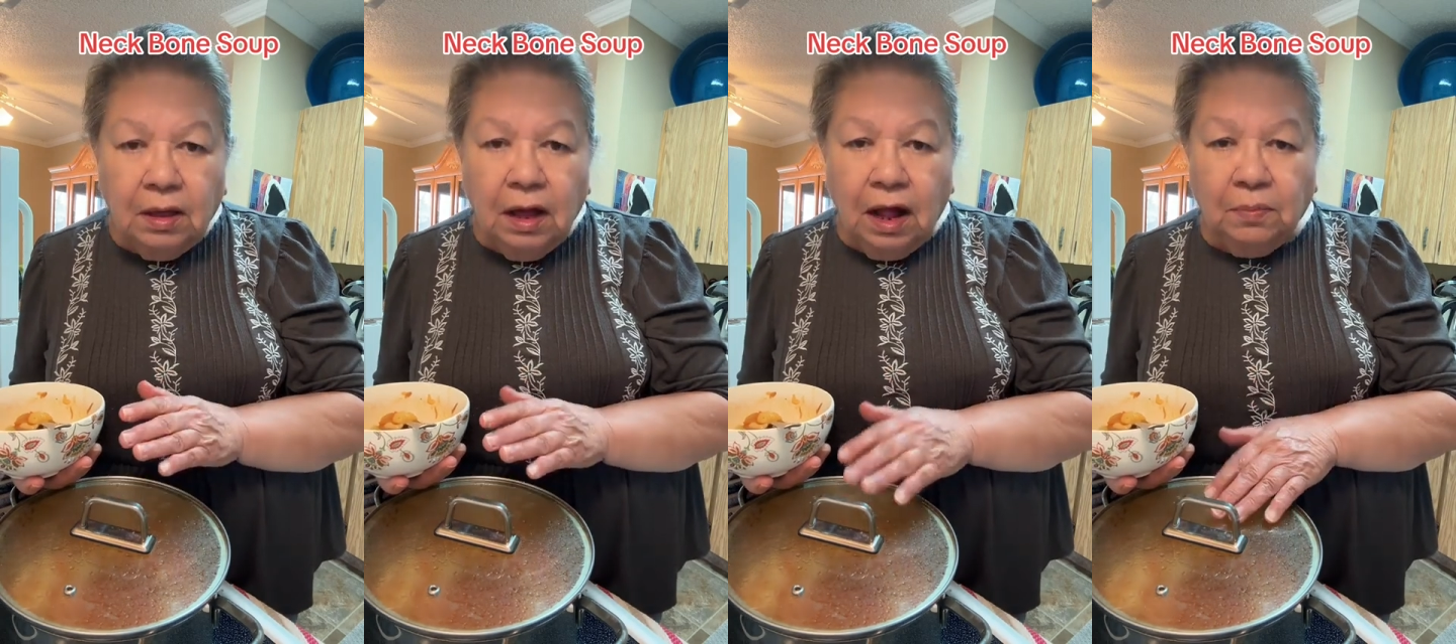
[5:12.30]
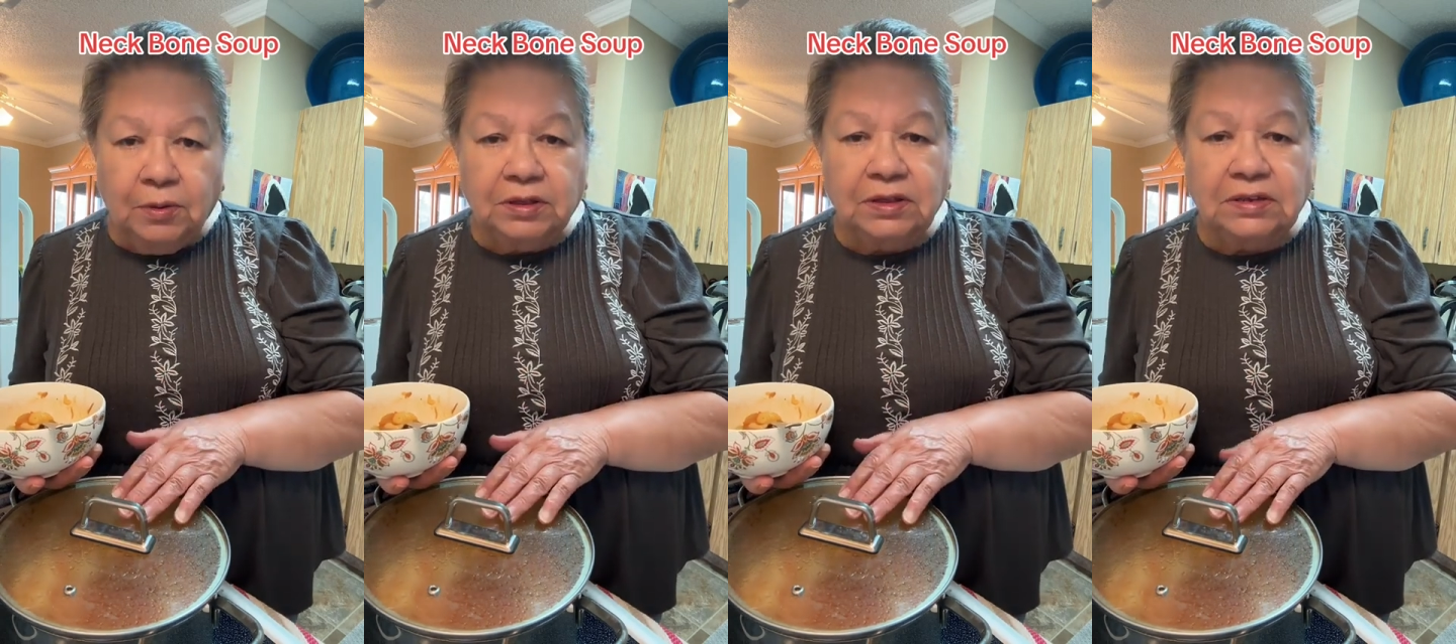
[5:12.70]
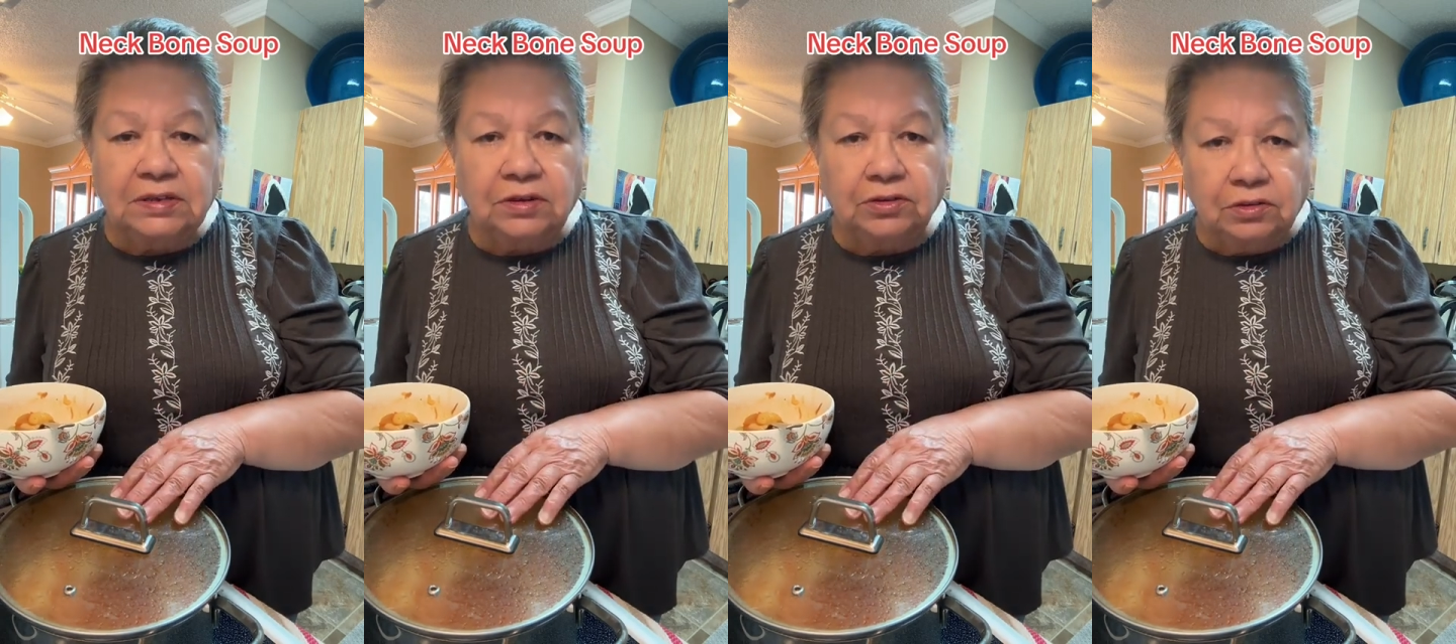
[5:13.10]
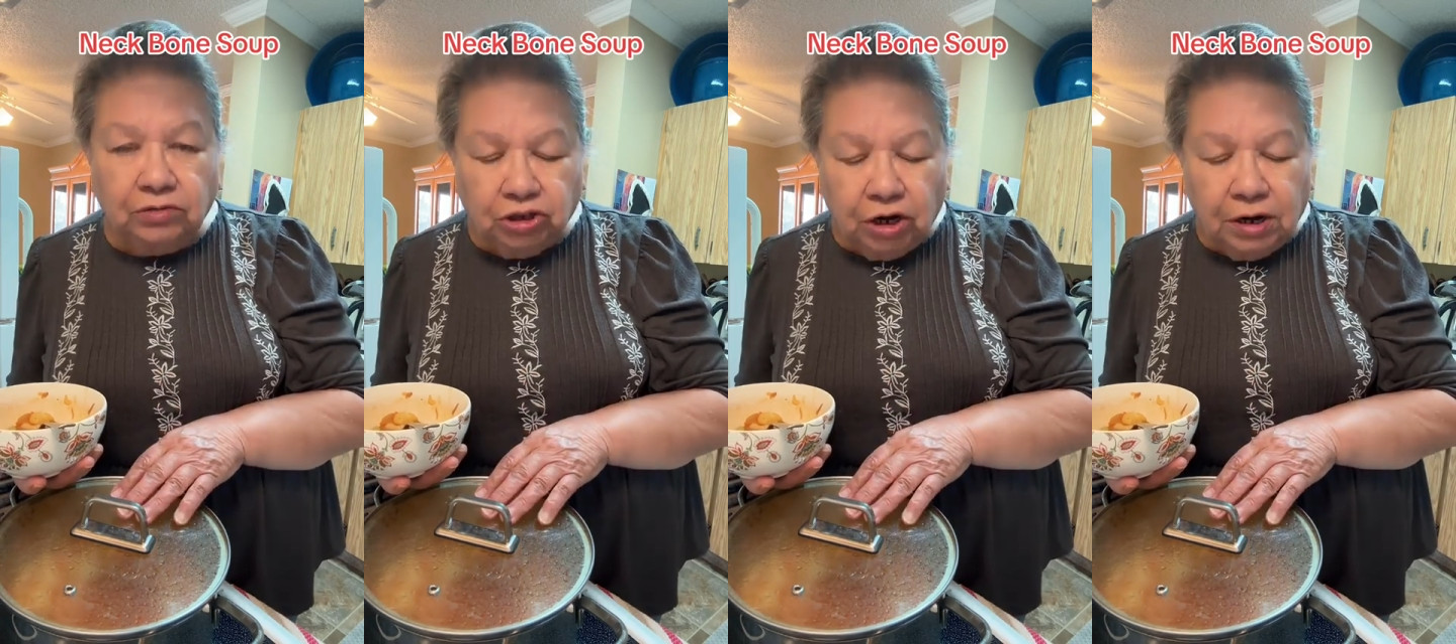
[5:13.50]
I'll put these into
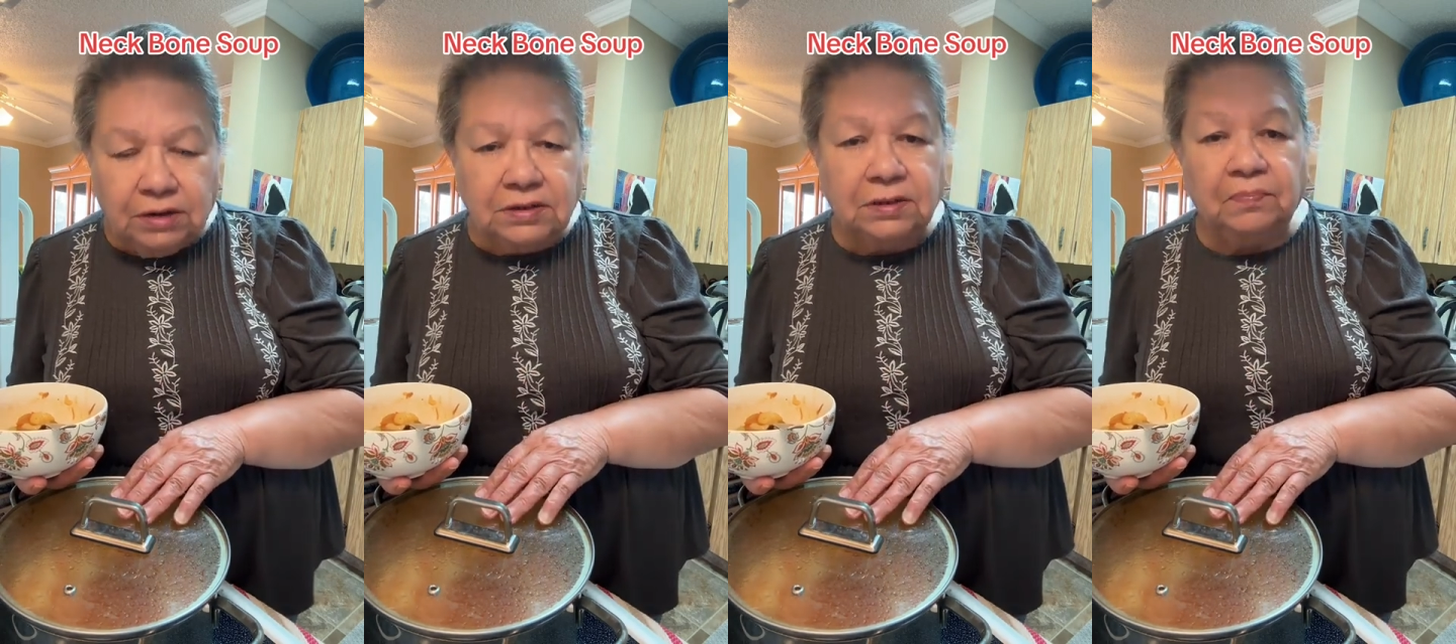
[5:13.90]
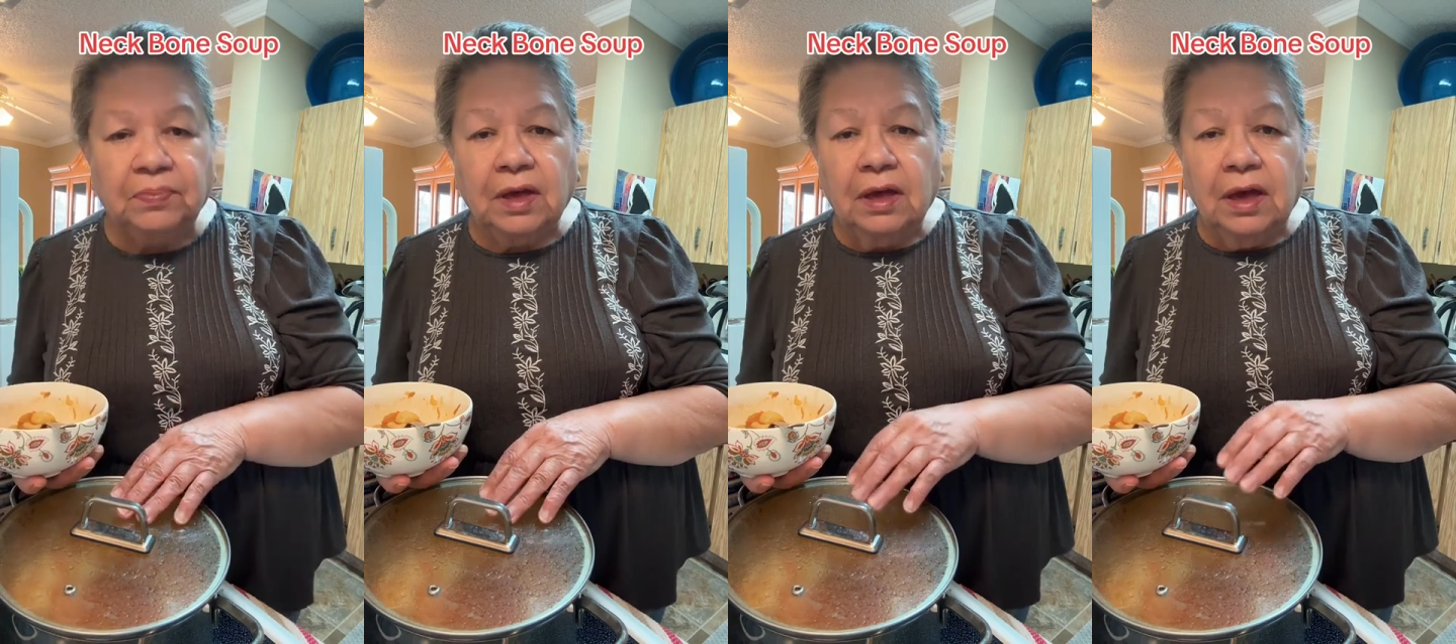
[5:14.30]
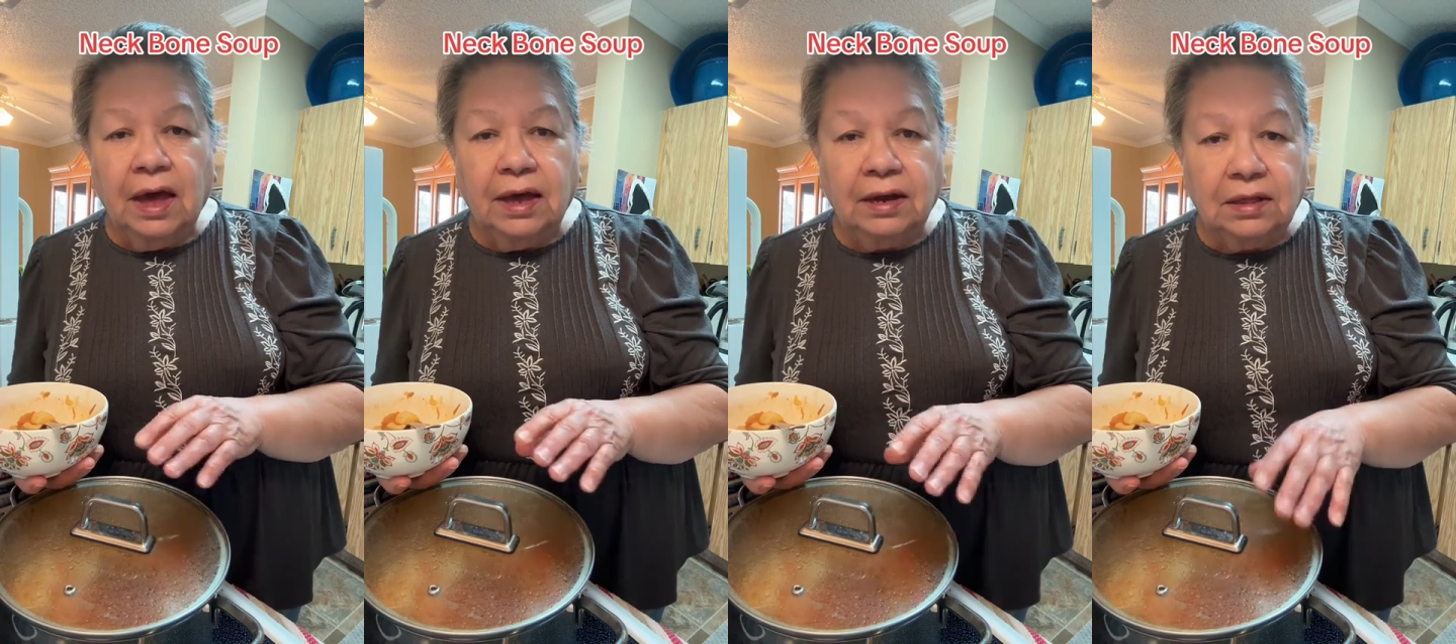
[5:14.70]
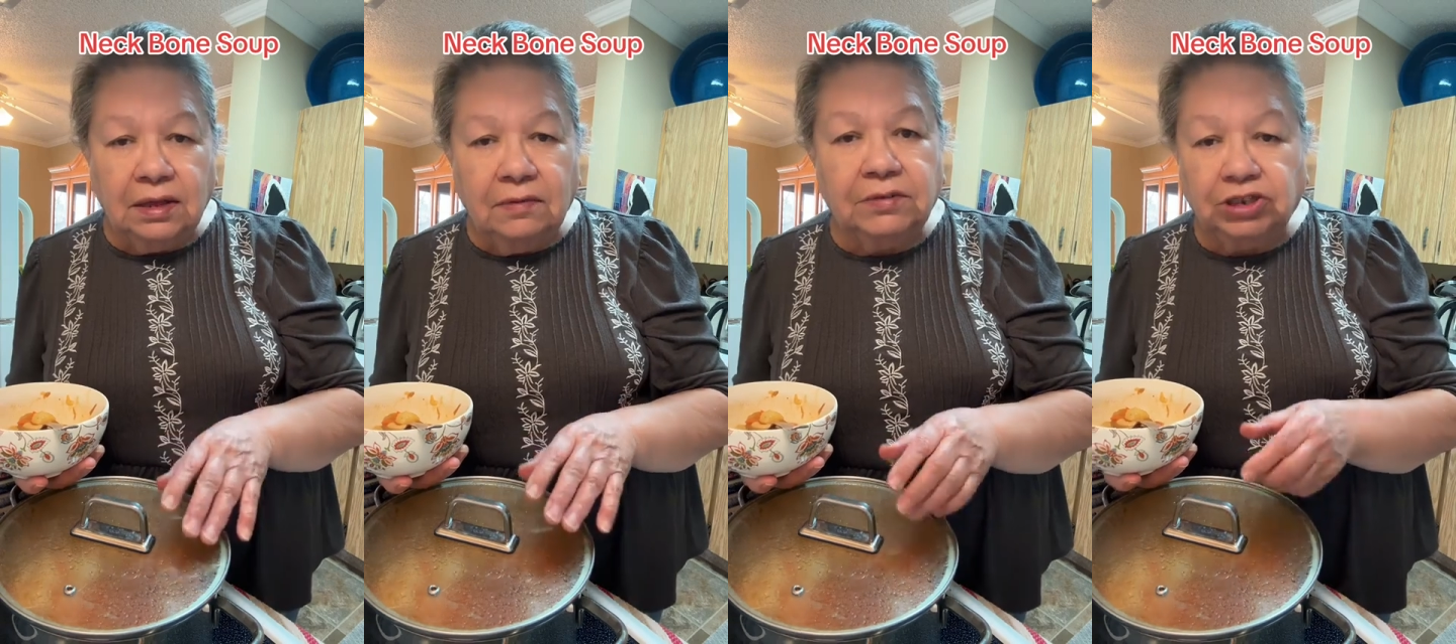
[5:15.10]
jars, and I'll
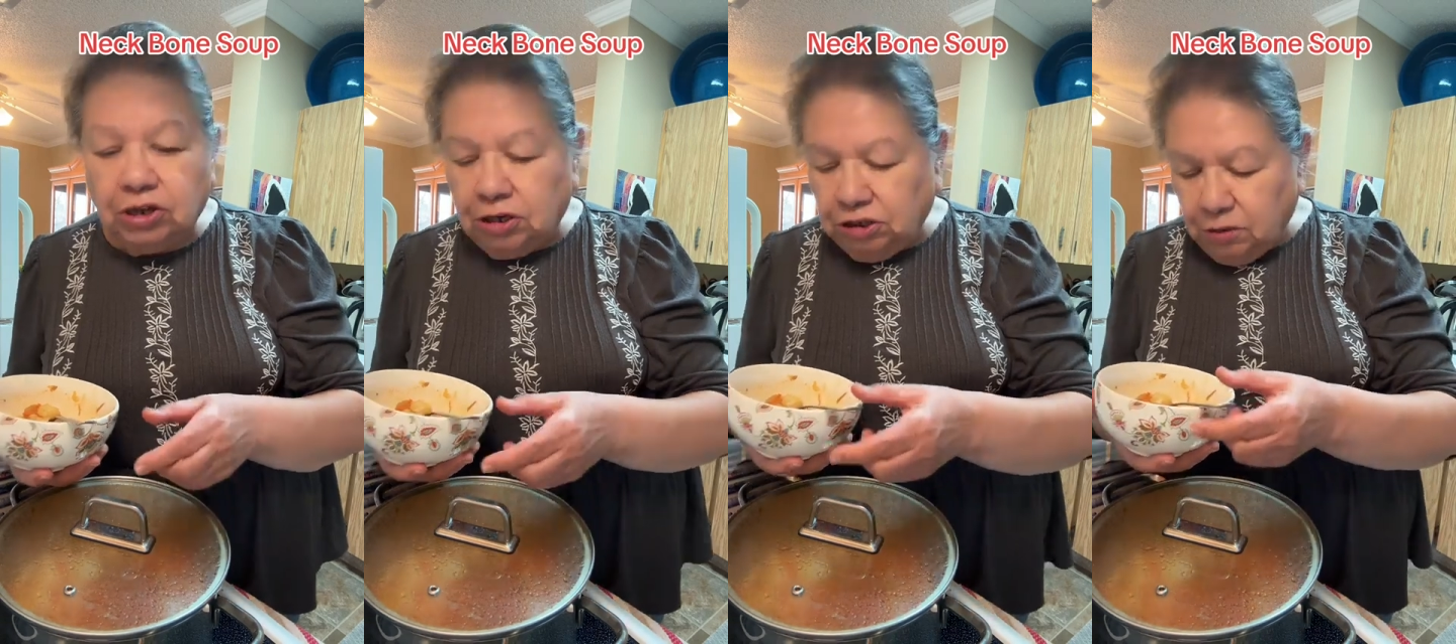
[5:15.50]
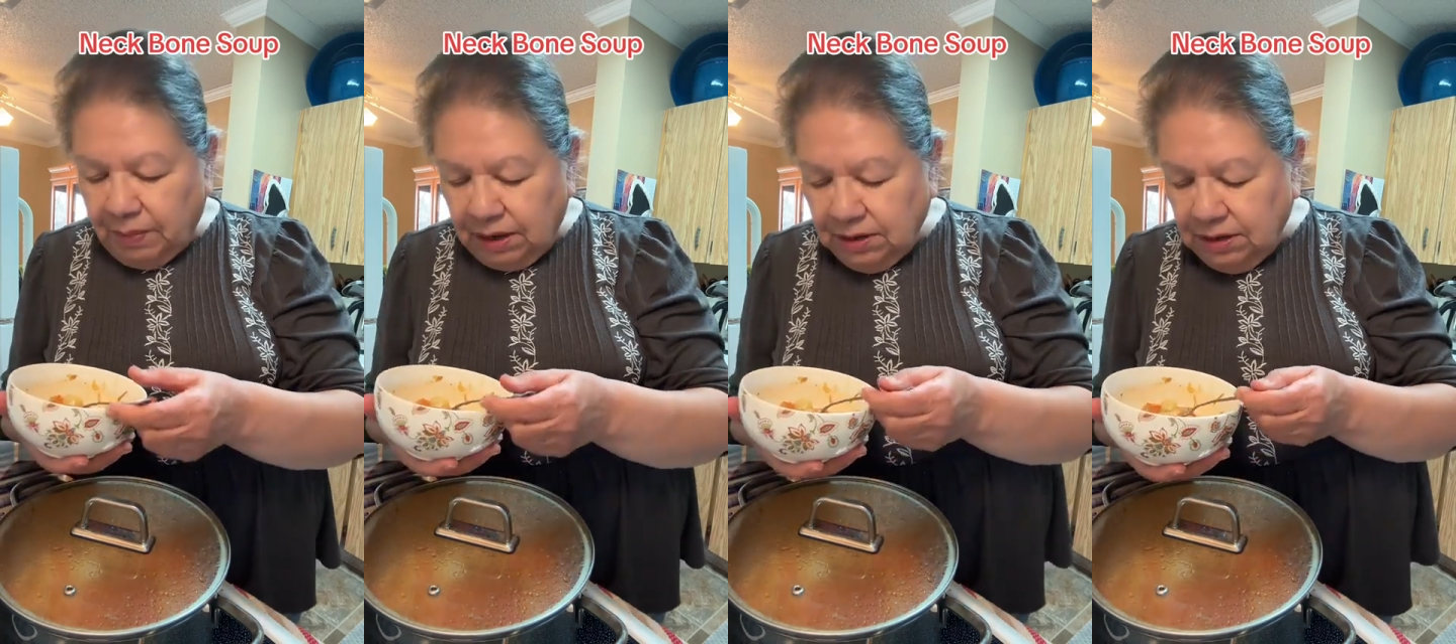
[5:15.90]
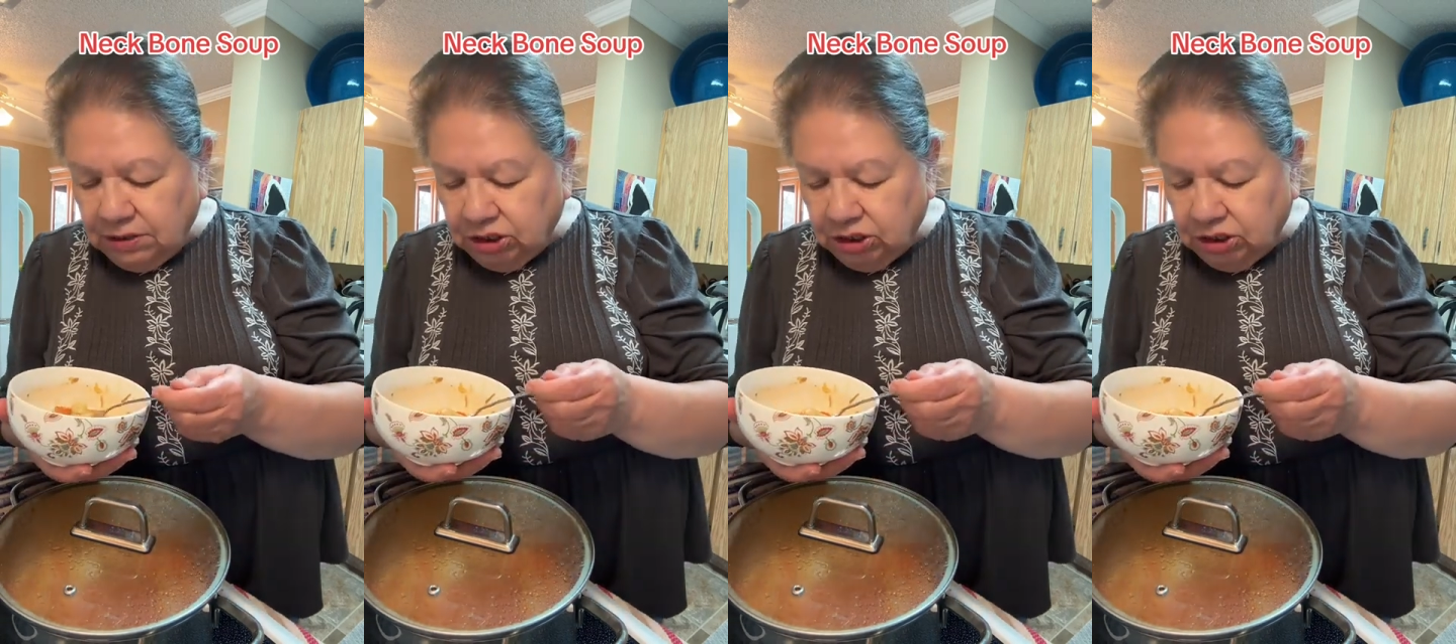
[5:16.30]
give a jar to my niece.